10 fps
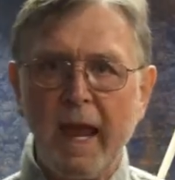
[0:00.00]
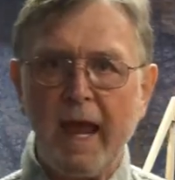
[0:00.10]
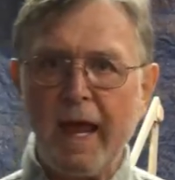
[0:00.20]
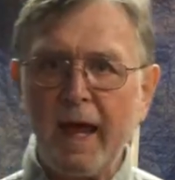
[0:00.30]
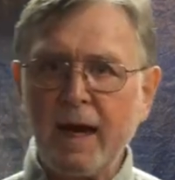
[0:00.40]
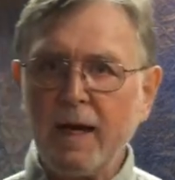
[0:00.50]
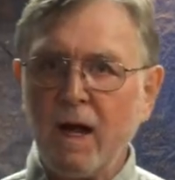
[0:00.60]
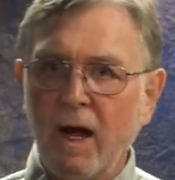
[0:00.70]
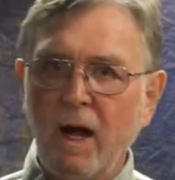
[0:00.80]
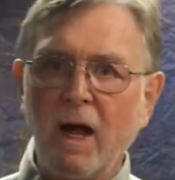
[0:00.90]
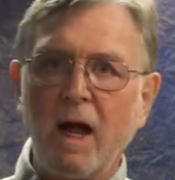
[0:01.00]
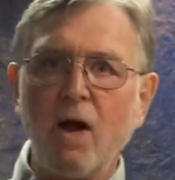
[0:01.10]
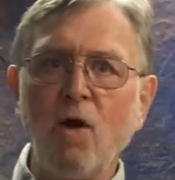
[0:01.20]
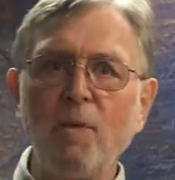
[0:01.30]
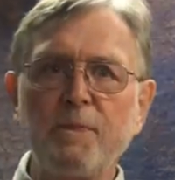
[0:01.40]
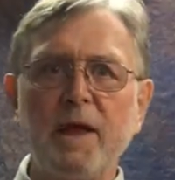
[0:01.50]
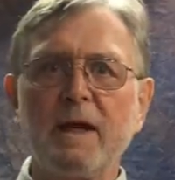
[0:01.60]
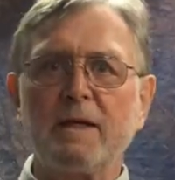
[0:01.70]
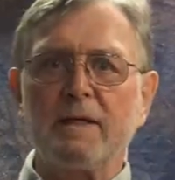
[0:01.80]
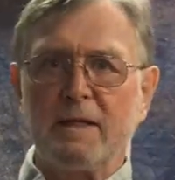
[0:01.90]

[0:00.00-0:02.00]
And I hope that